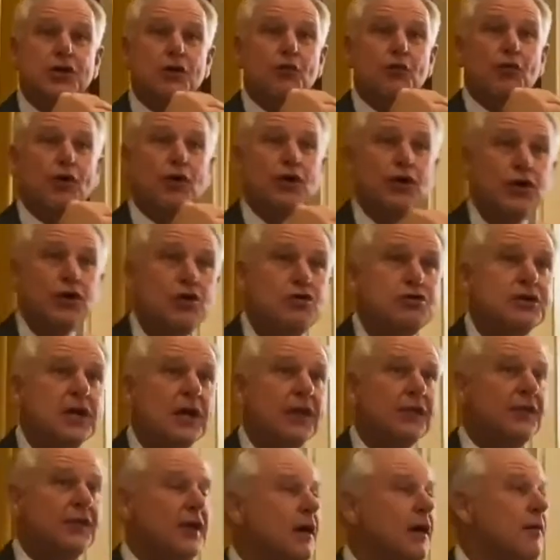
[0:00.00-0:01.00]
that were
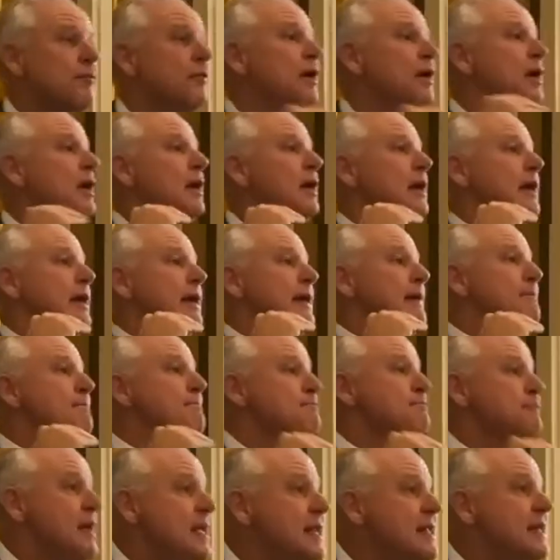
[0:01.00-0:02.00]
using them
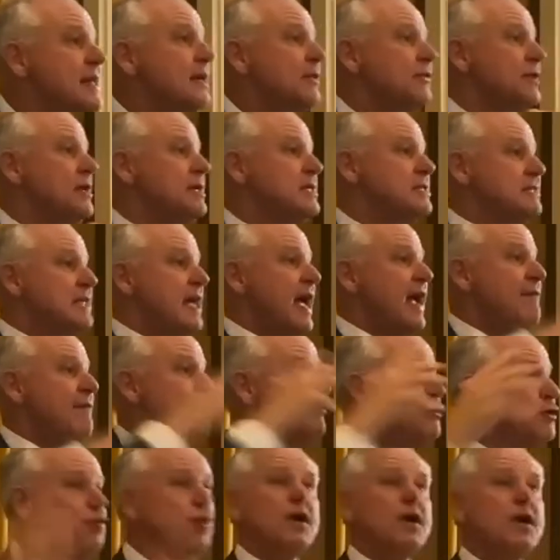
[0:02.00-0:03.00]
immediately
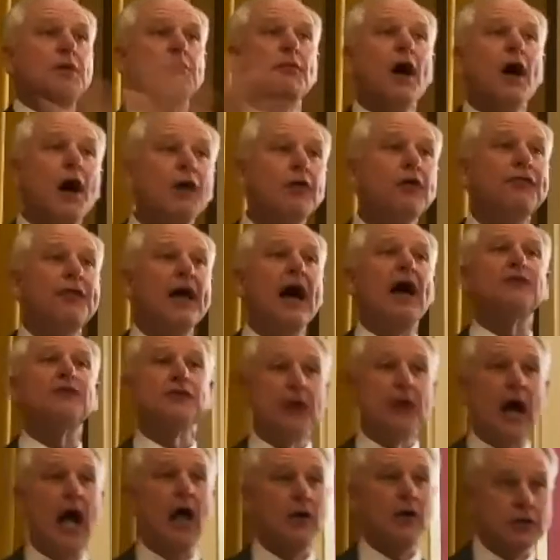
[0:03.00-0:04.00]
saved between them
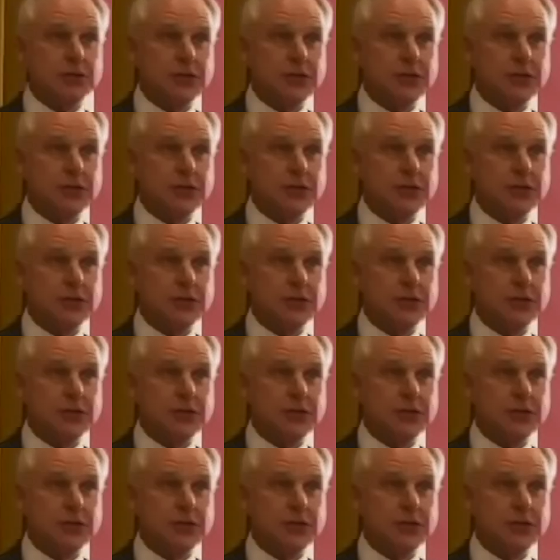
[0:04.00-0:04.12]
$100,000.